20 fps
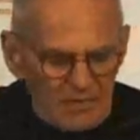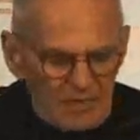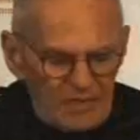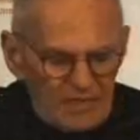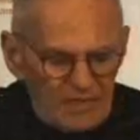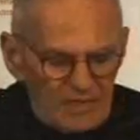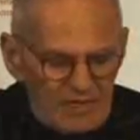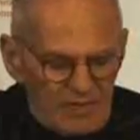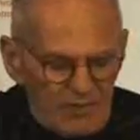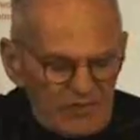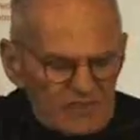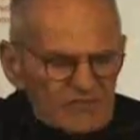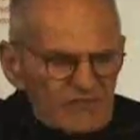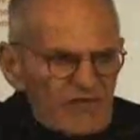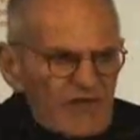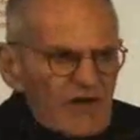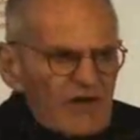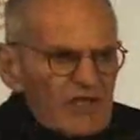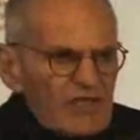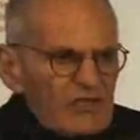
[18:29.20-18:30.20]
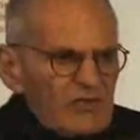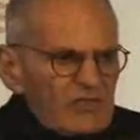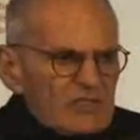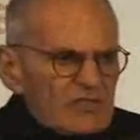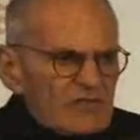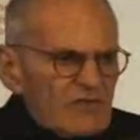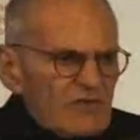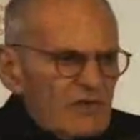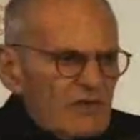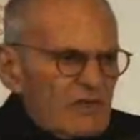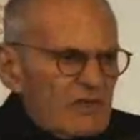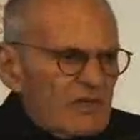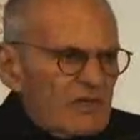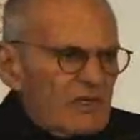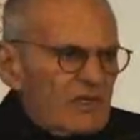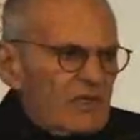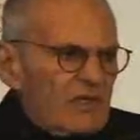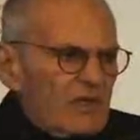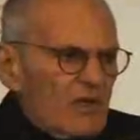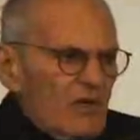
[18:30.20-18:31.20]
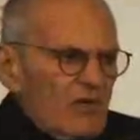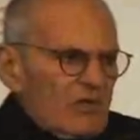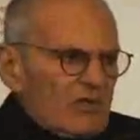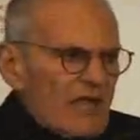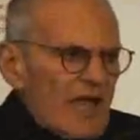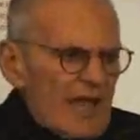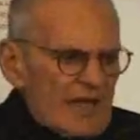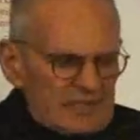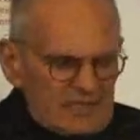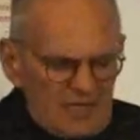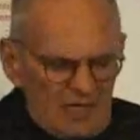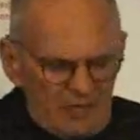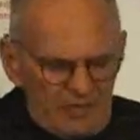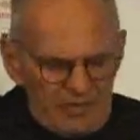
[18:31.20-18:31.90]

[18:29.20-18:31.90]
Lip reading: It was very useful, old ACT UP.